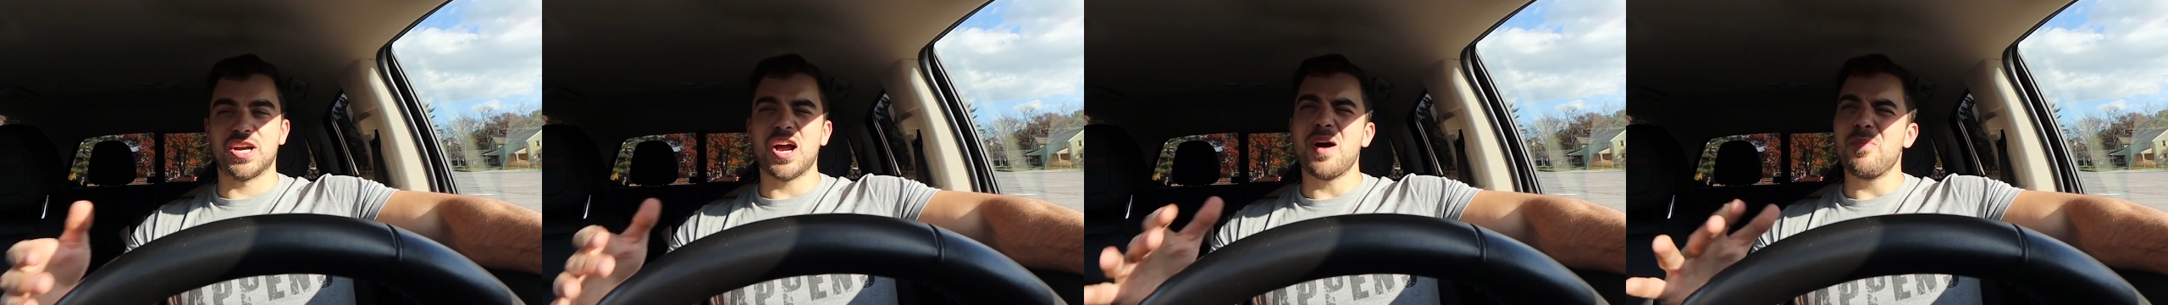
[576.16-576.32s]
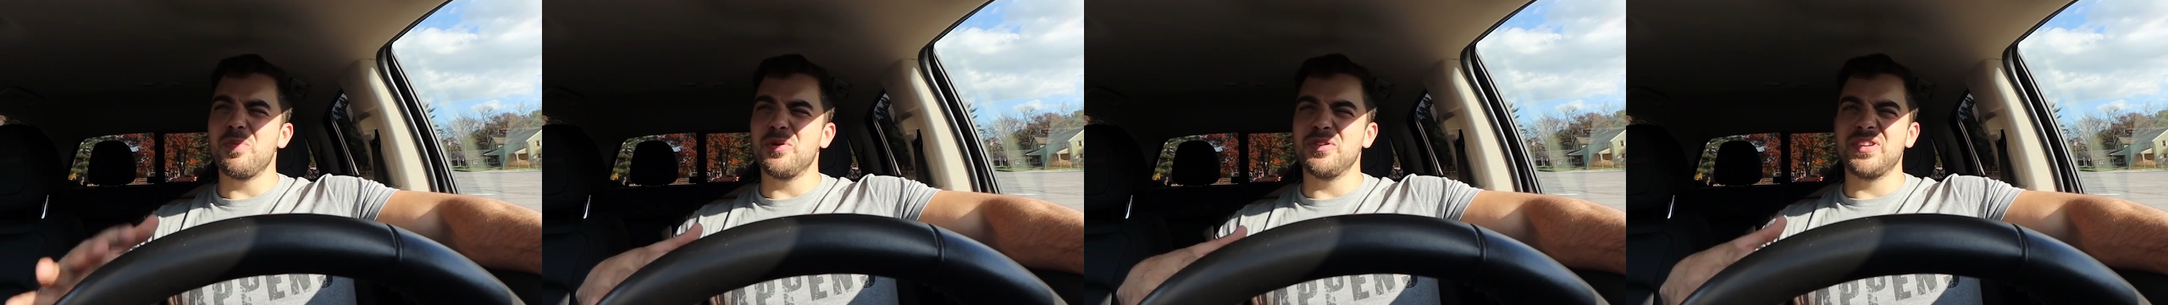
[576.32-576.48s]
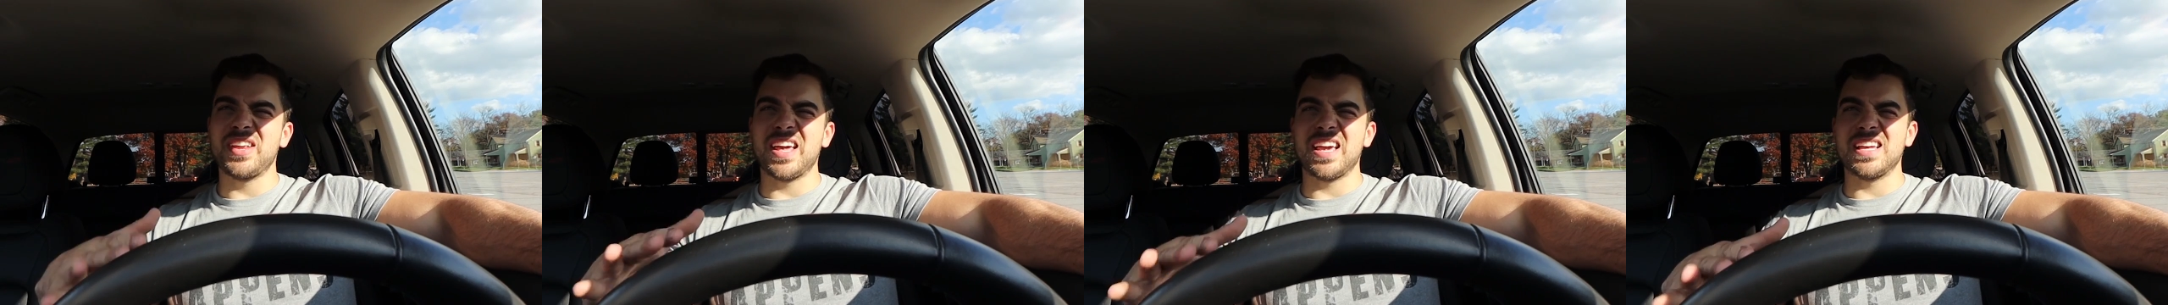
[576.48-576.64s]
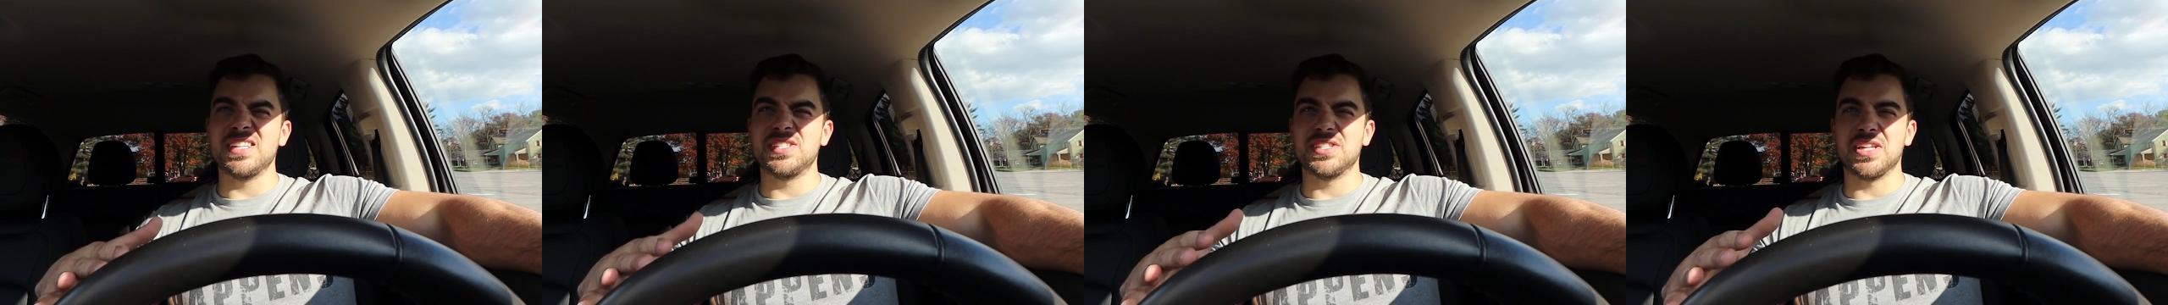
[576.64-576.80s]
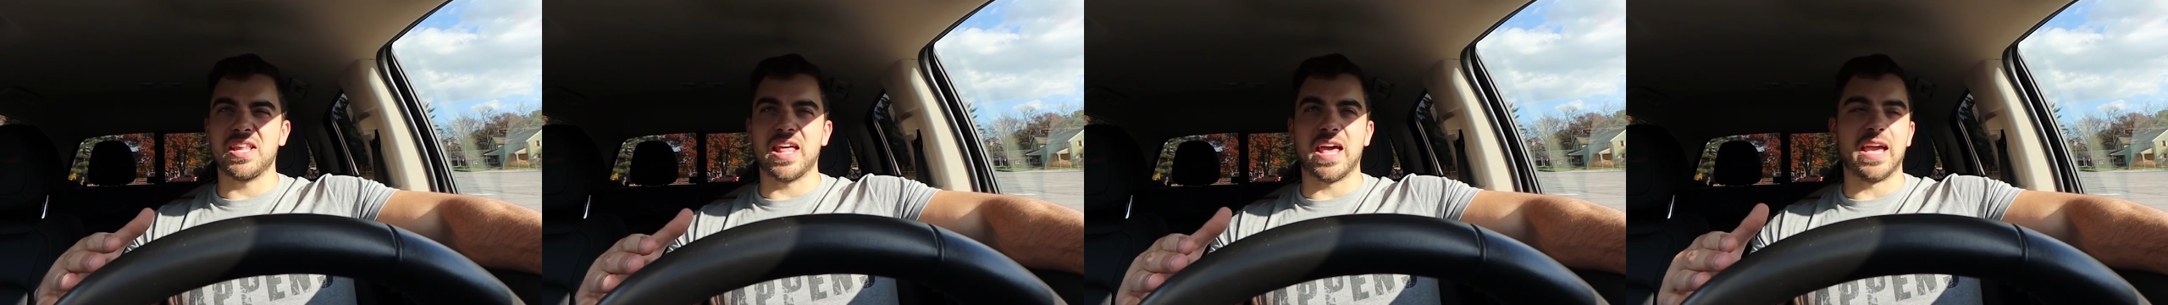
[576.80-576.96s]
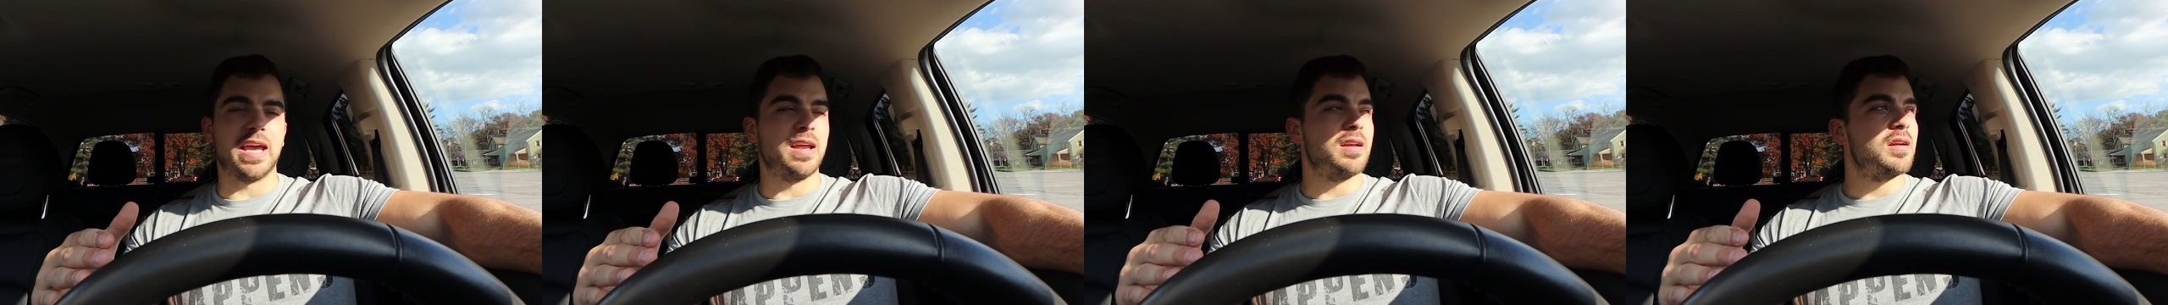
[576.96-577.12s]
a couple days
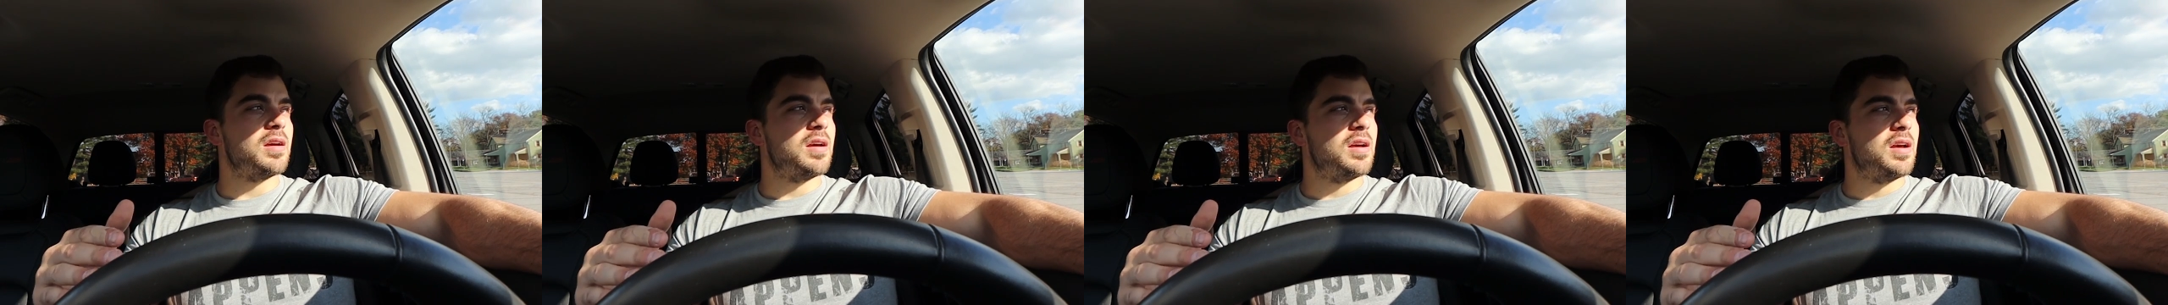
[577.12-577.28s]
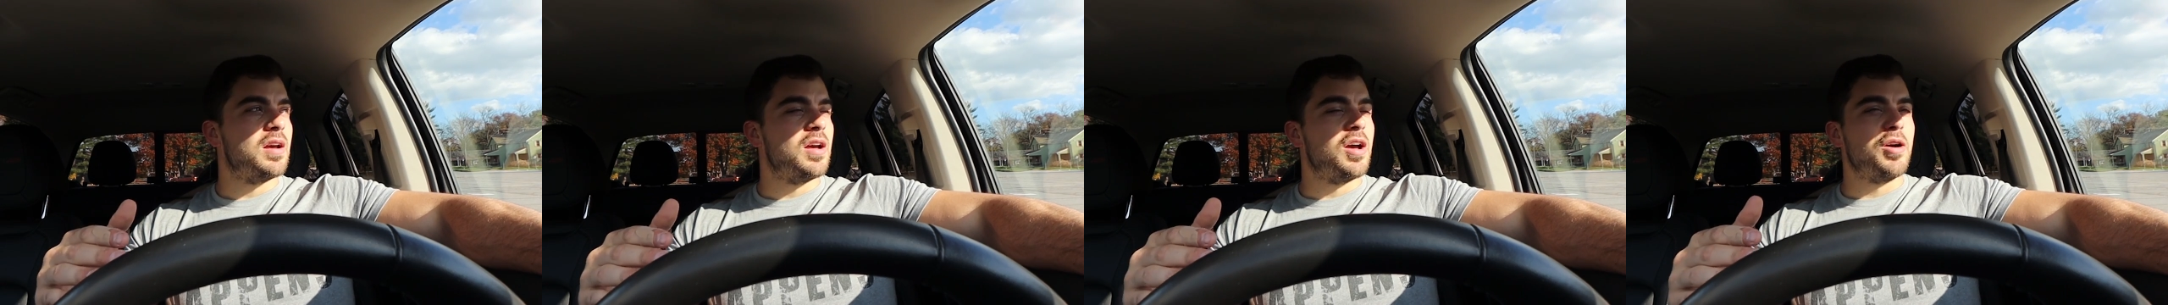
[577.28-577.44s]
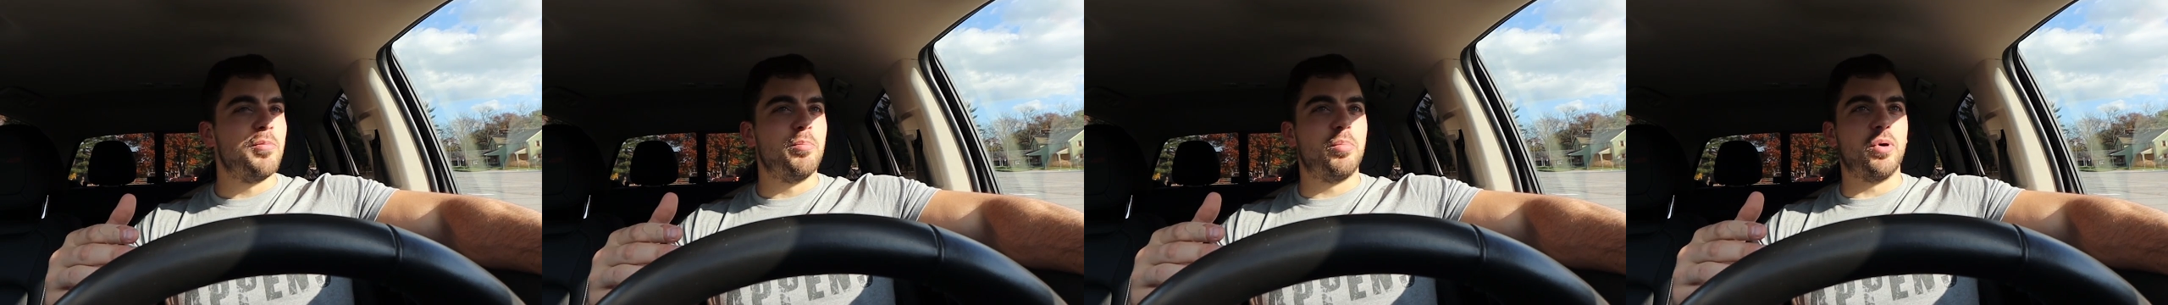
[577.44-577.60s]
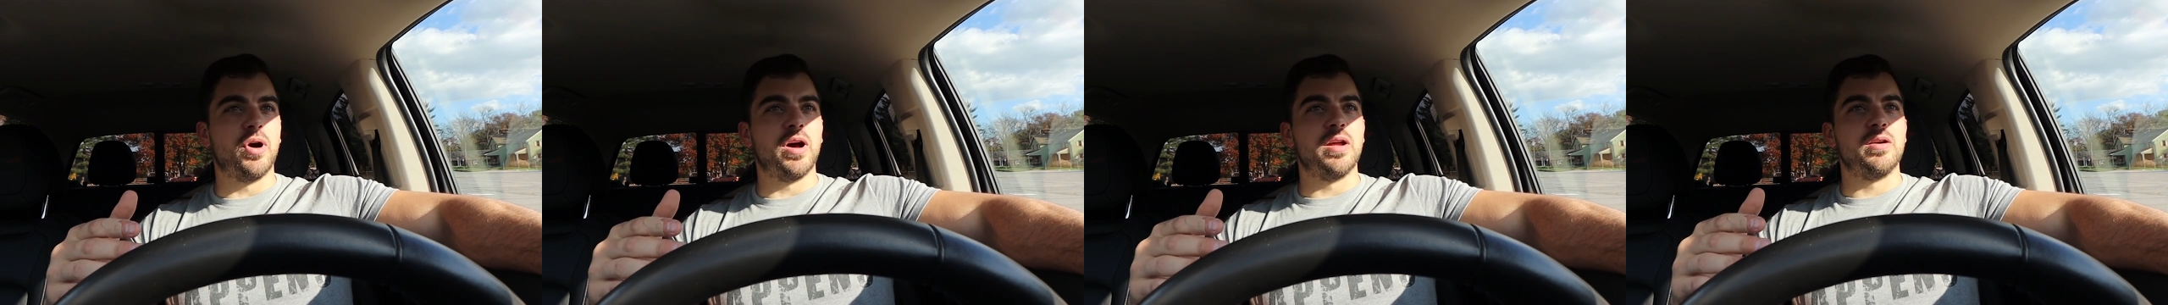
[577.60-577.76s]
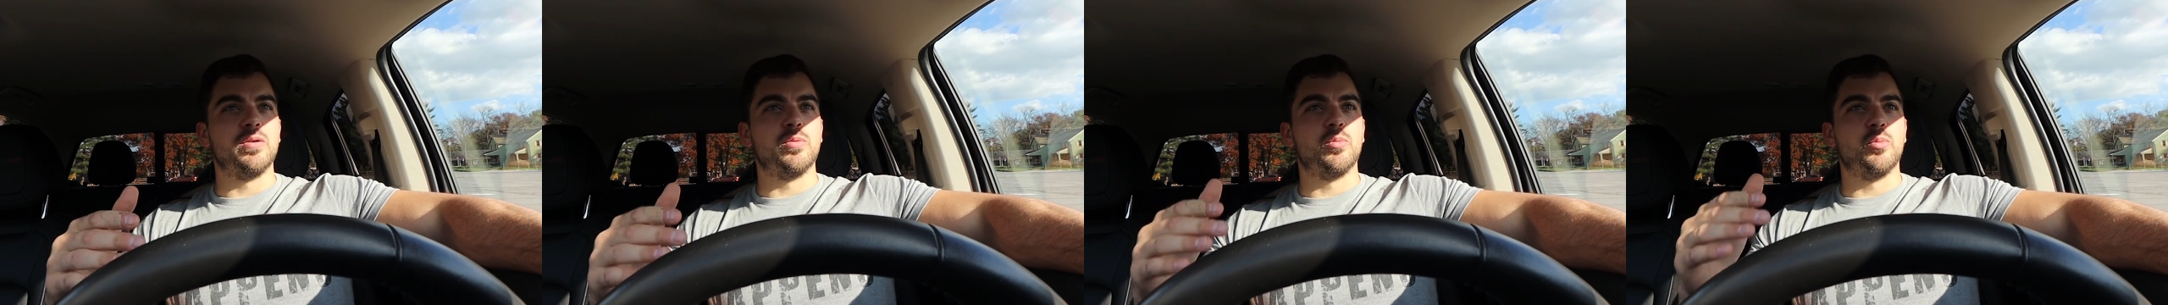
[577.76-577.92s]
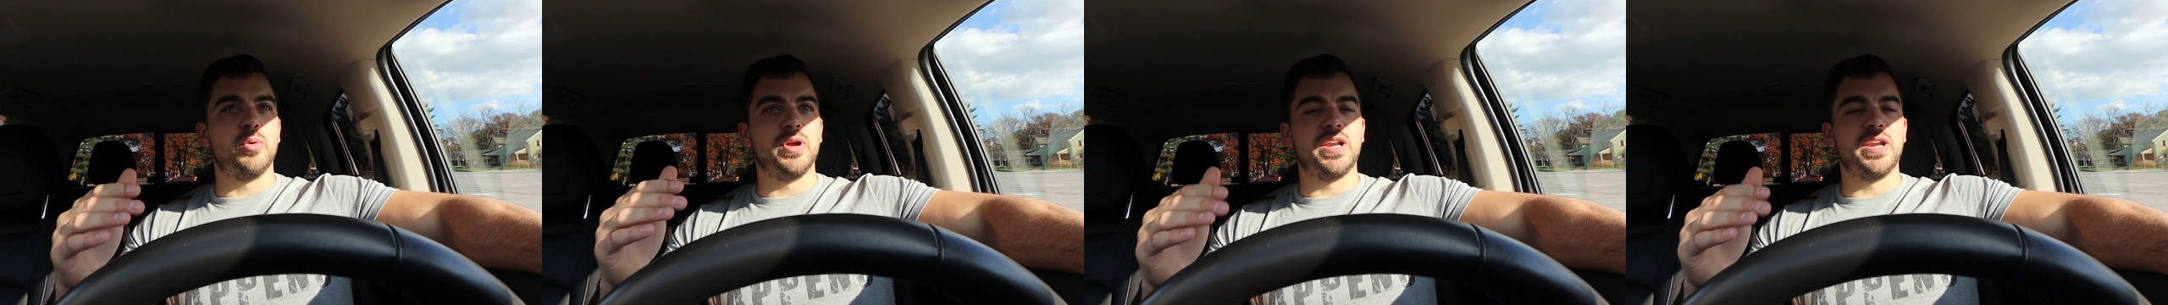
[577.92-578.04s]
late, but